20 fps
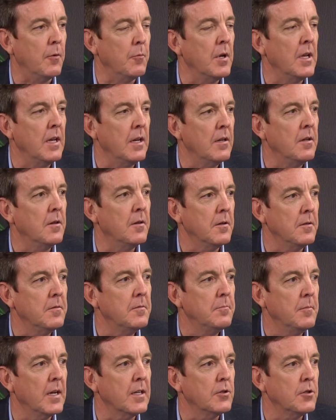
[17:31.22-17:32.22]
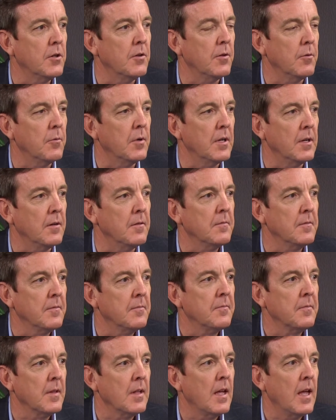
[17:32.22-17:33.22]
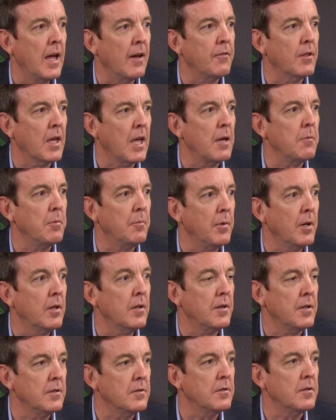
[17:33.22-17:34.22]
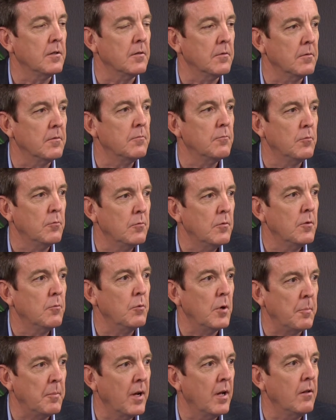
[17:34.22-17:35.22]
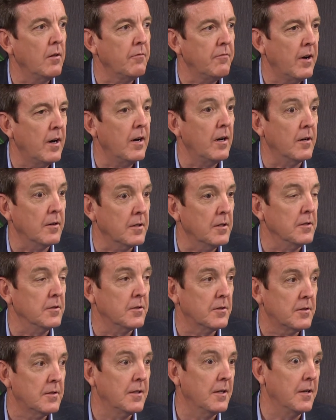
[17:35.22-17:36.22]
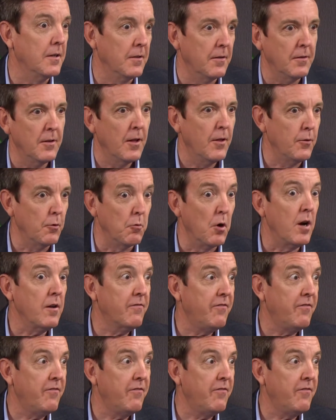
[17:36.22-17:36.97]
we need to make sure that we have the capabilities to repel fire, because the wrong